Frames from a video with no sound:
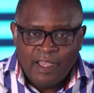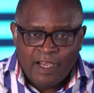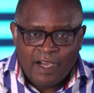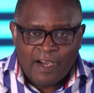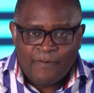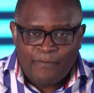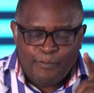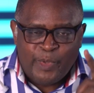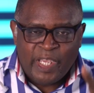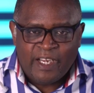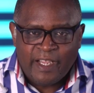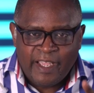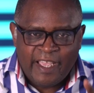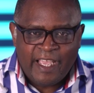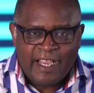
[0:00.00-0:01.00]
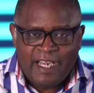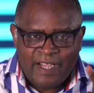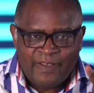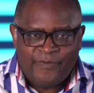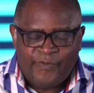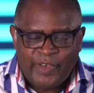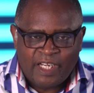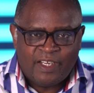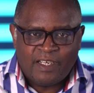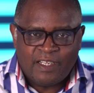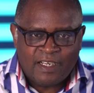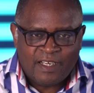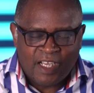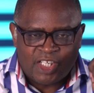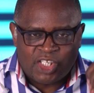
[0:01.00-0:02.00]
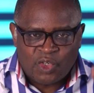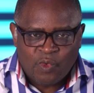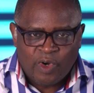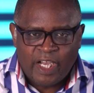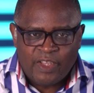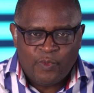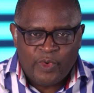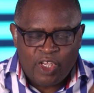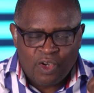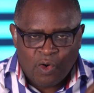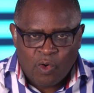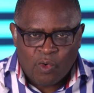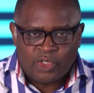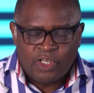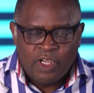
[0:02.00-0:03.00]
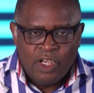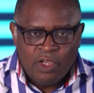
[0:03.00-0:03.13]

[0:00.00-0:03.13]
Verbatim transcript: have been elevated, and that's why we ought